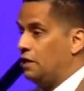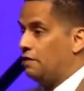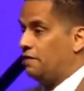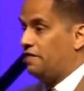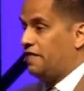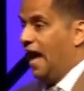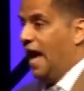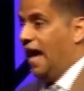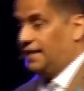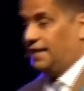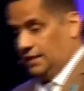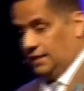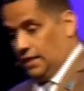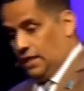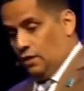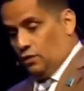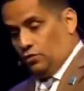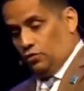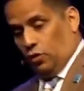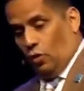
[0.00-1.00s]
That
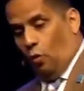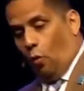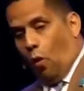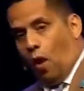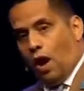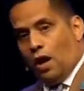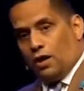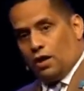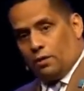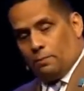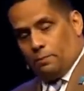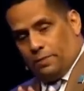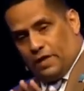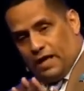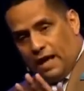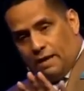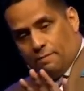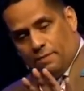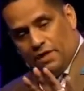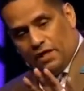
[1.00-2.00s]
the water
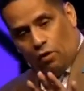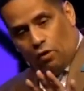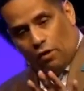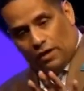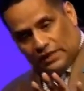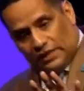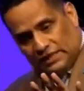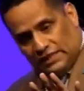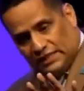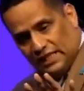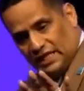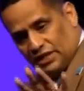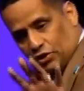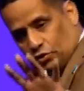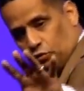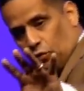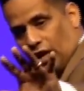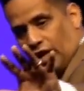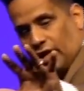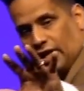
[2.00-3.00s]
can be going this
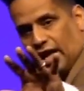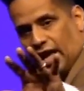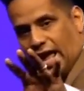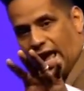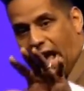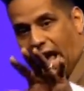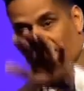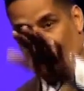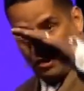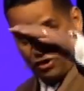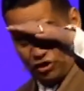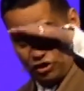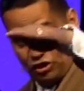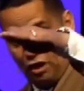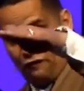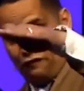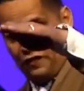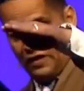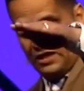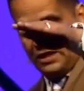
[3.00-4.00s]
way on the
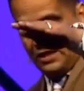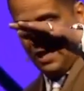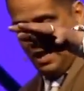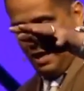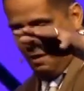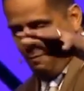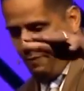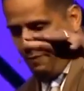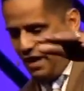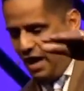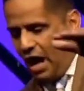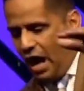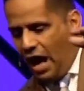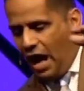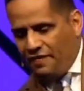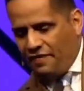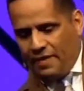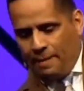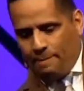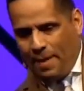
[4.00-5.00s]
surface, but on
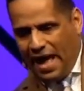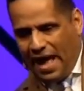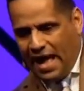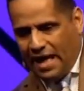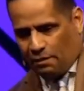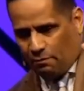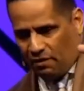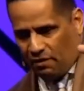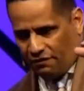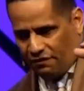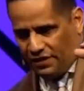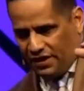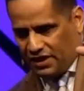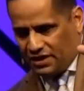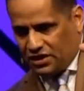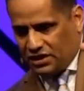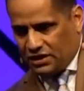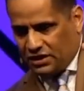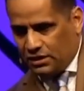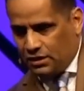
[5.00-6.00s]
the bottom of
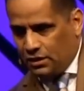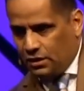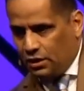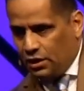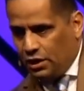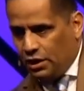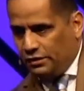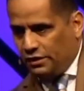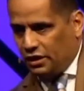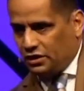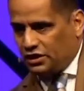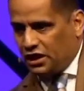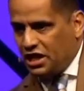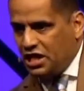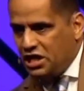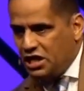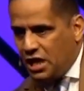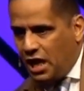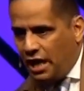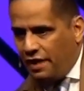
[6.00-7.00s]
this, there's
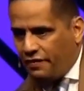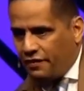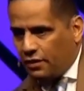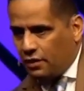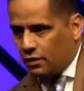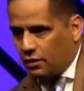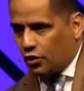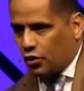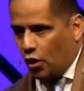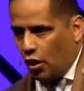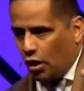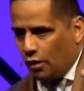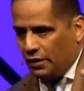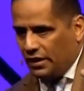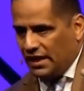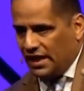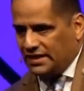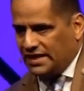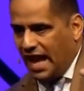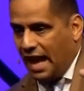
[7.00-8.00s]
another current
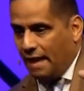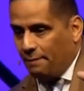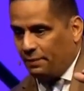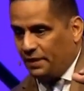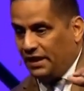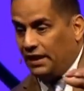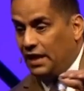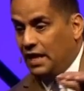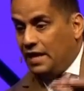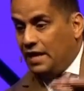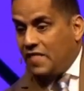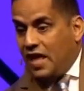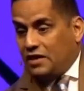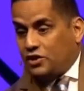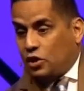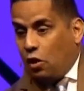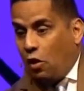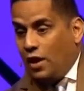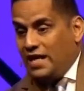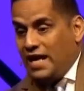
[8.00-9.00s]
that's happening that's
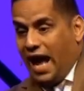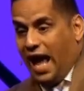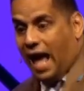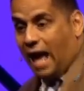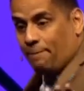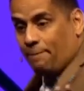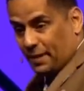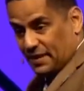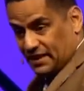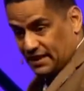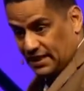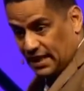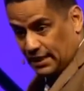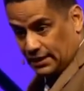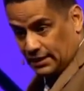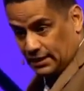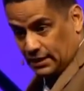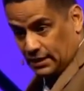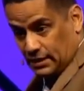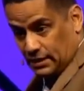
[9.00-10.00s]
going opposite